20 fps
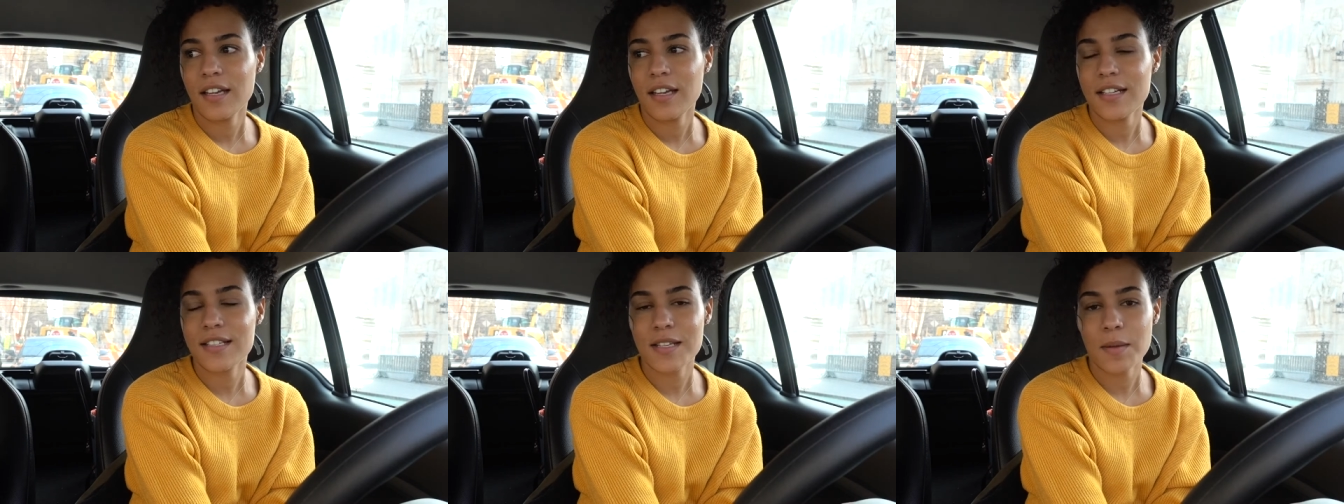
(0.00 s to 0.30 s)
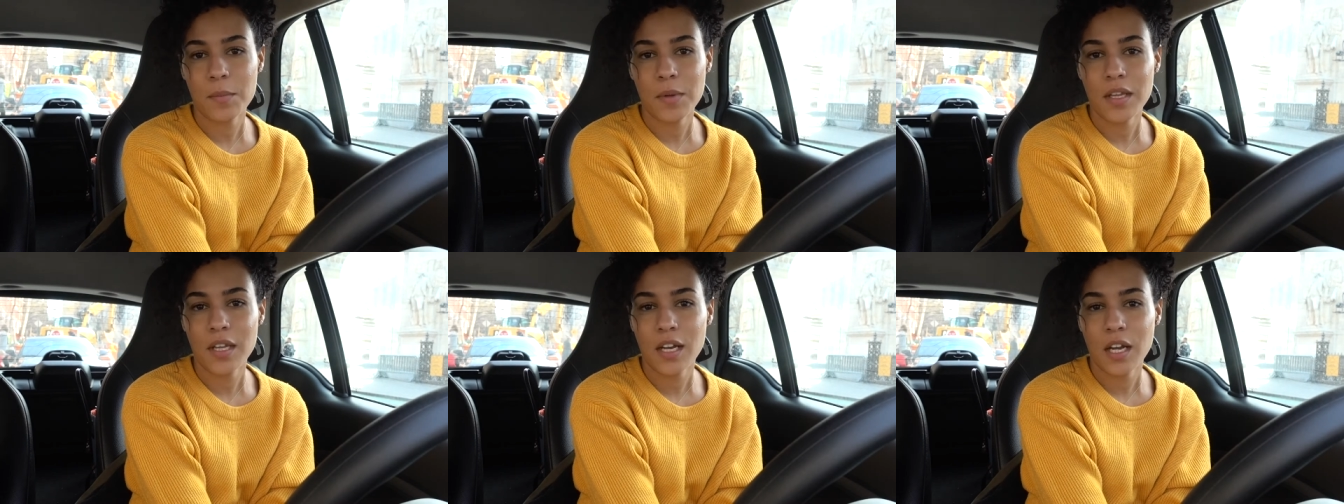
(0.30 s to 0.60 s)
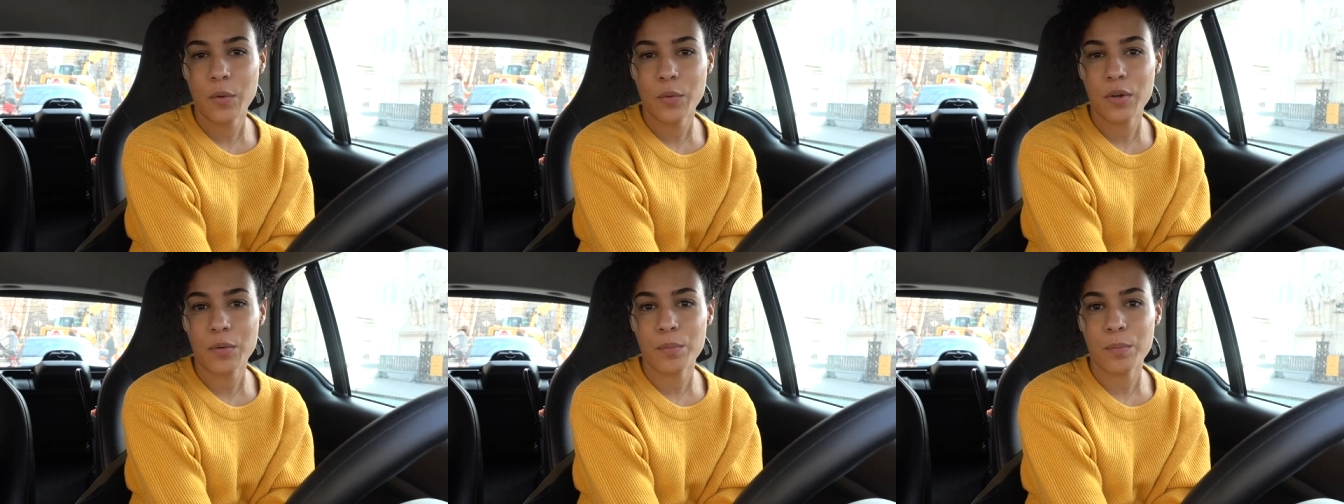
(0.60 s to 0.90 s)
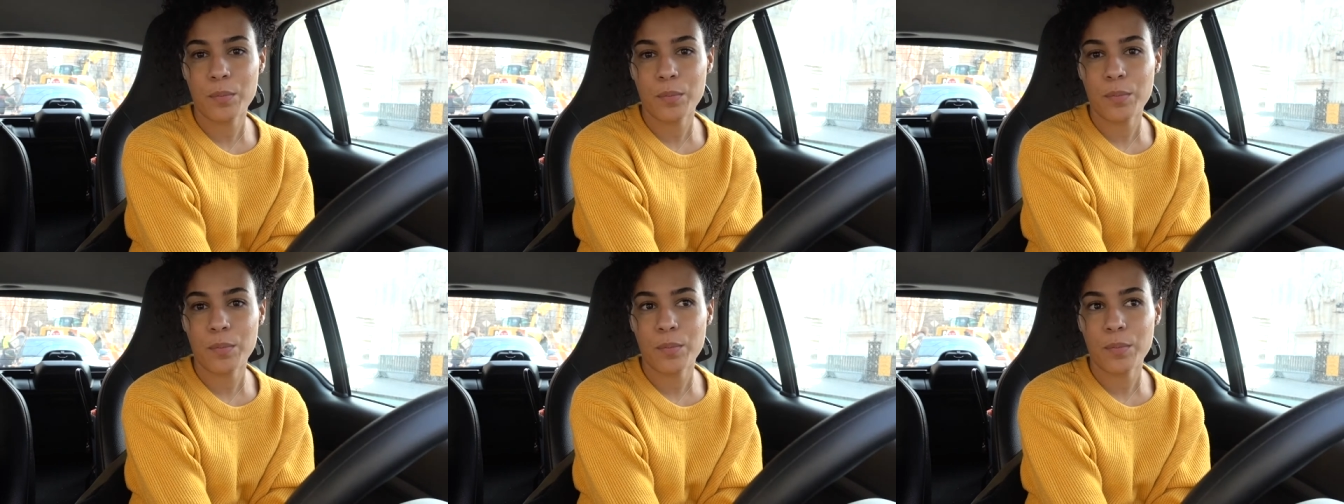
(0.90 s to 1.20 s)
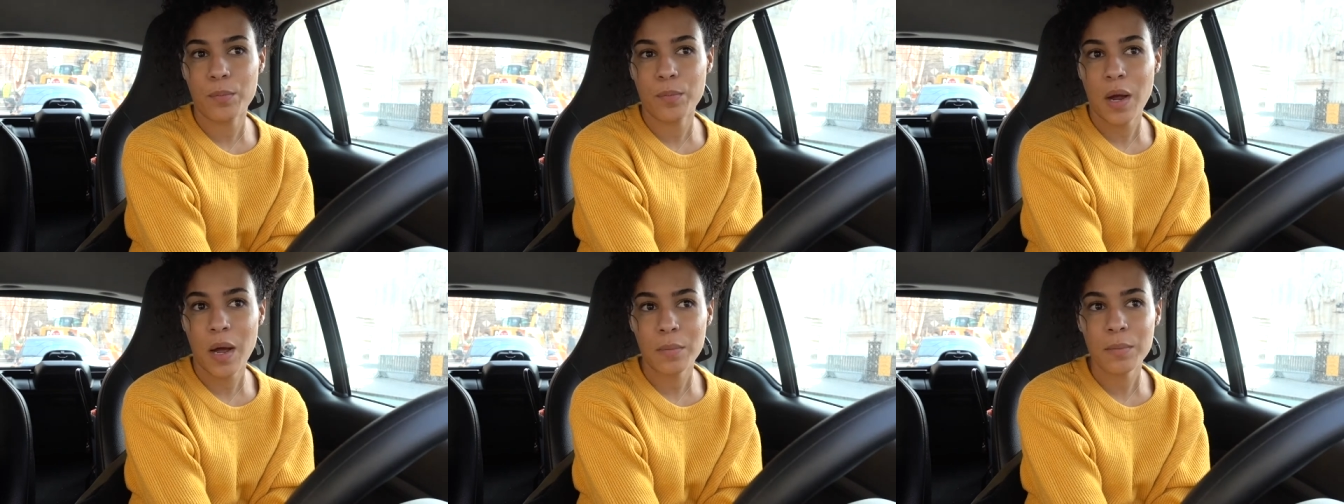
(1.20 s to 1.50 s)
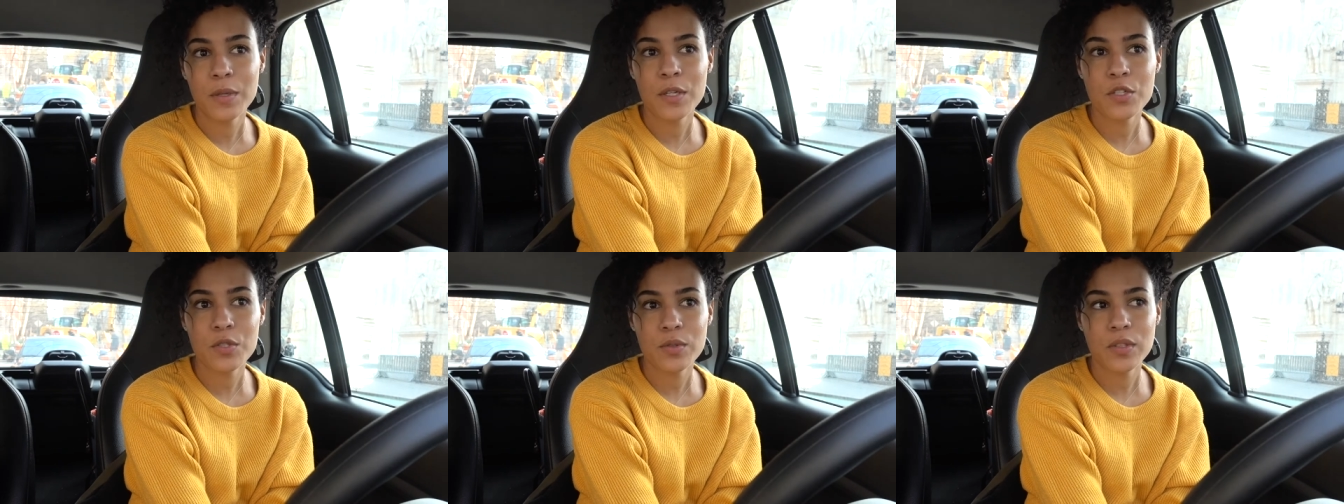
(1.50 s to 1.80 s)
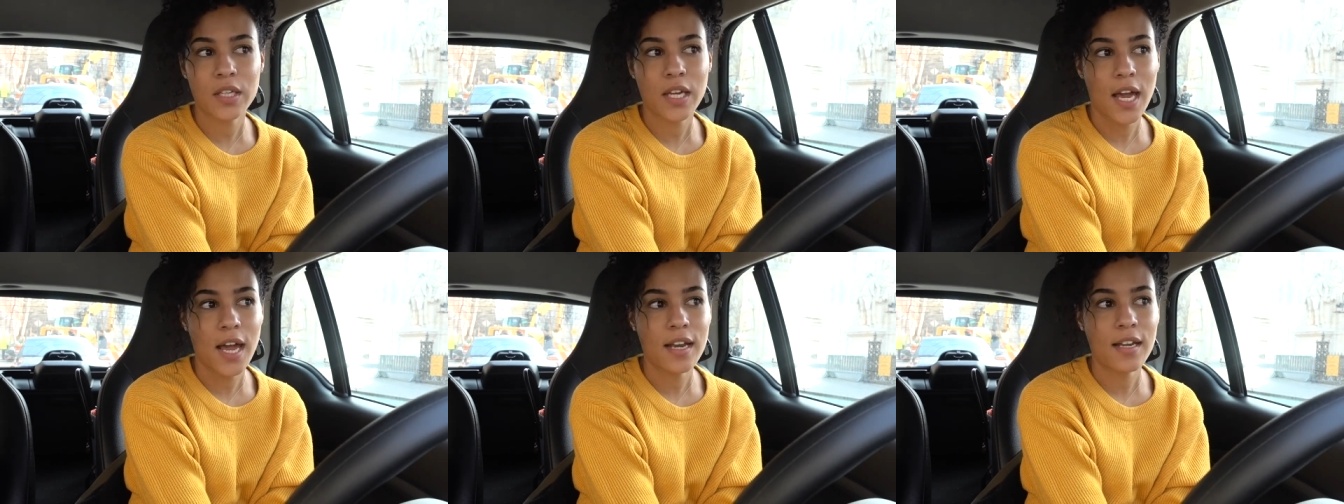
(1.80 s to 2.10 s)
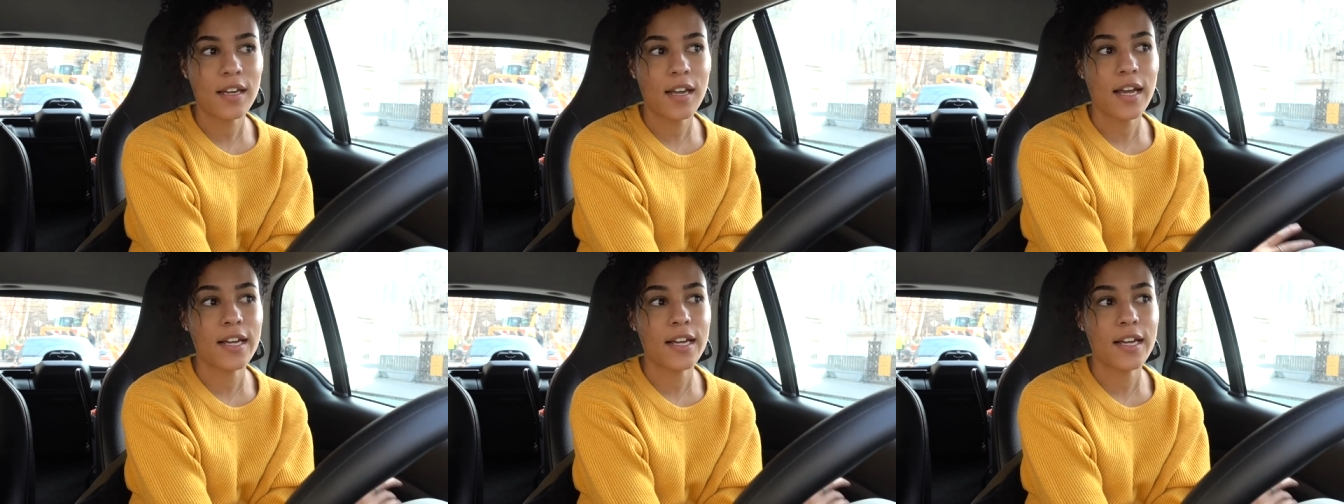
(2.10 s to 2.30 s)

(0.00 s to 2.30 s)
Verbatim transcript: it's something that I would probably do again.